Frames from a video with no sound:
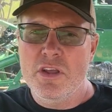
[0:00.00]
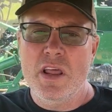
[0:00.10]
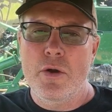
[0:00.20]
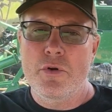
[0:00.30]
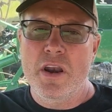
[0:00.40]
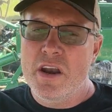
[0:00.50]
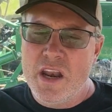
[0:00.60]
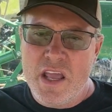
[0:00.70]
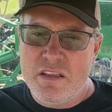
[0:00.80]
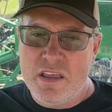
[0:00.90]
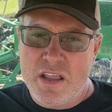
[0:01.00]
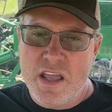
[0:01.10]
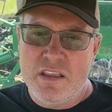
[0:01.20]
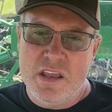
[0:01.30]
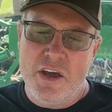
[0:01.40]
not running at
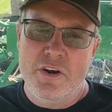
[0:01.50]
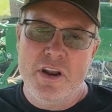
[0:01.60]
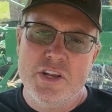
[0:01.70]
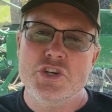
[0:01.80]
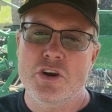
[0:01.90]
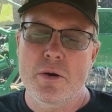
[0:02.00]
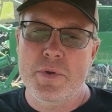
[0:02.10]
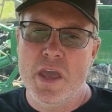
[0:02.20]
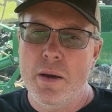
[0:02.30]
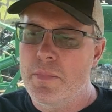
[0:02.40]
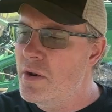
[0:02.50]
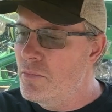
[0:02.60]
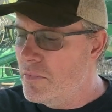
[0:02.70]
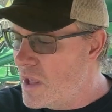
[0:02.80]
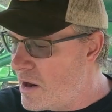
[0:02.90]
1900 engine RPM,
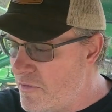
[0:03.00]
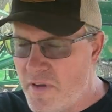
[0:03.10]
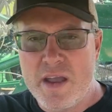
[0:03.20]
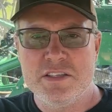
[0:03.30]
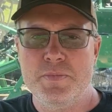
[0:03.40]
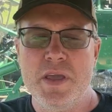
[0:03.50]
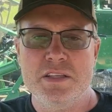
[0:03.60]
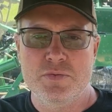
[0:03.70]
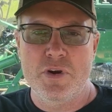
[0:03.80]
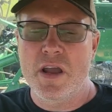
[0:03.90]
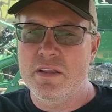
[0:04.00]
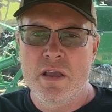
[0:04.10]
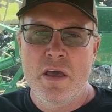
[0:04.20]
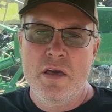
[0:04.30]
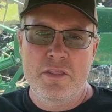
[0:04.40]
and our fan speeds were at
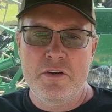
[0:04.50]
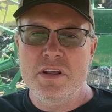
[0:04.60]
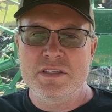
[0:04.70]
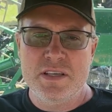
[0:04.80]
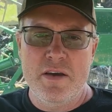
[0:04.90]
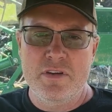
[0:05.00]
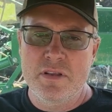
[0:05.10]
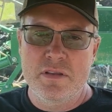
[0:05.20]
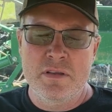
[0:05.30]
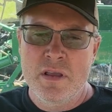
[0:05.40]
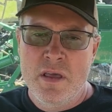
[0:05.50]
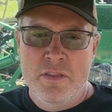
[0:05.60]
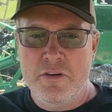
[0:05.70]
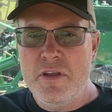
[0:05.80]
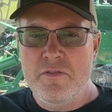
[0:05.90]

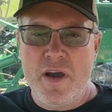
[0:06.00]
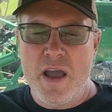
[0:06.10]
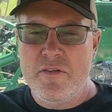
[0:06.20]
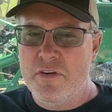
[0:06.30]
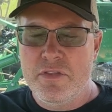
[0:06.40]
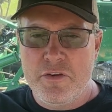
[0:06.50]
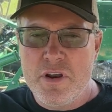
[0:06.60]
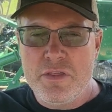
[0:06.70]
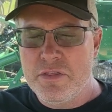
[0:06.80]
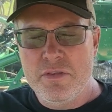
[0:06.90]
37, 35, or 30.